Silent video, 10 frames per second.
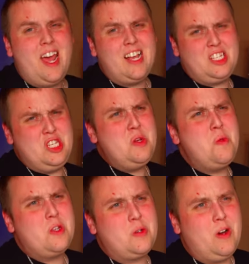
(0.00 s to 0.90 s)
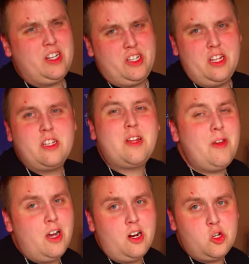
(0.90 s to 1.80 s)
ask you this question. This is gonna be
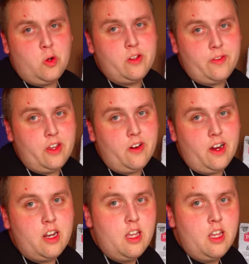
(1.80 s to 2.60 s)
a hard choice for you, all right?